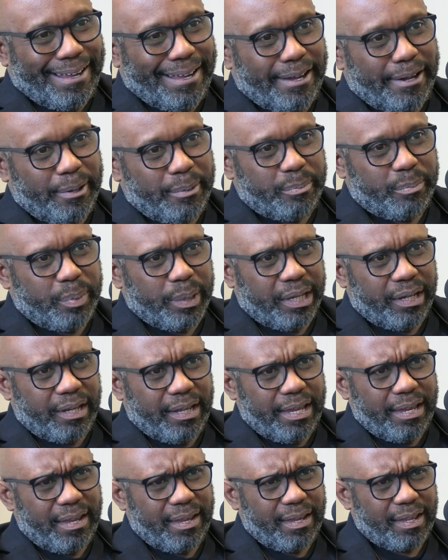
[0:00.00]

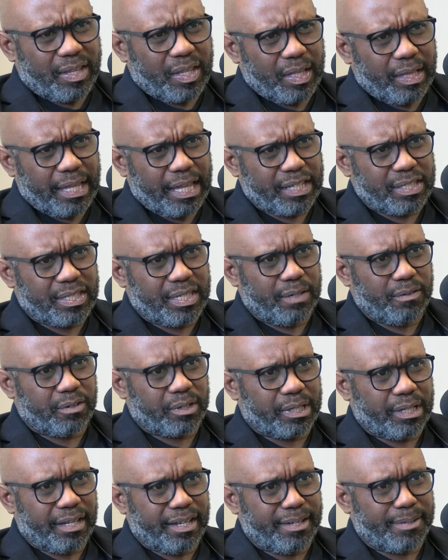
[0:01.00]
But Legacy
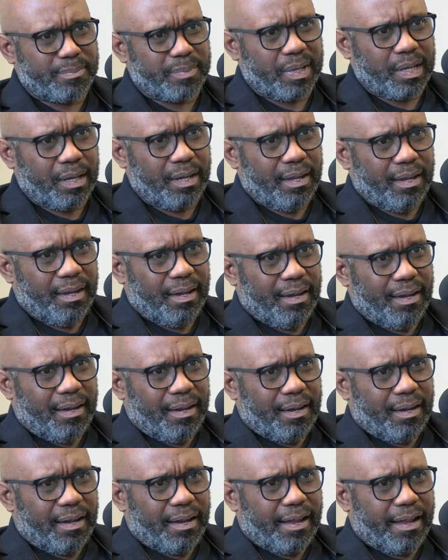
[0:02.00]
Reclaimed,
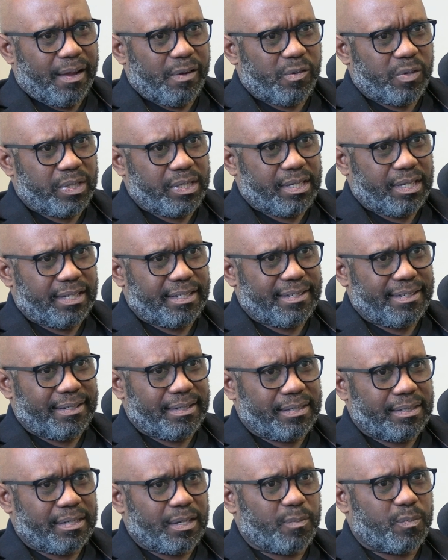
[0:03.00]
I would say,
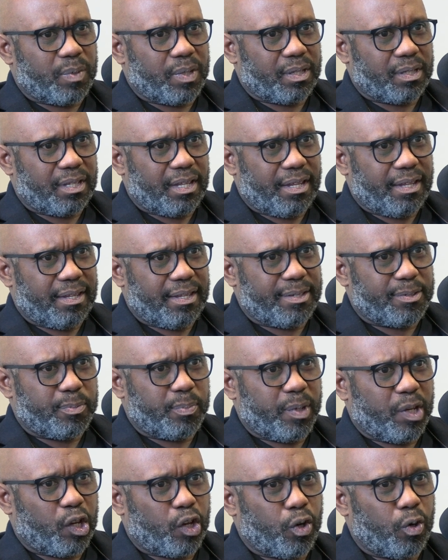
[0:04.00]
is something that has
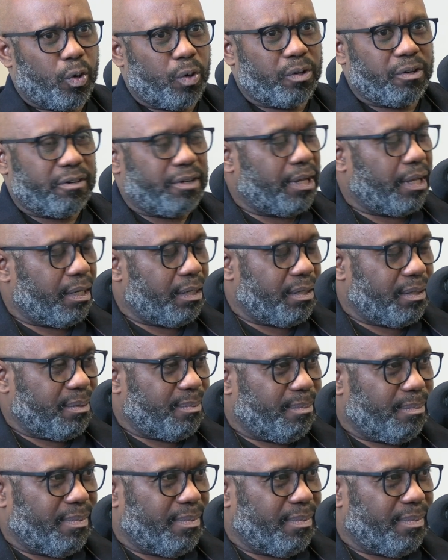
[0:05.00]
been co-created,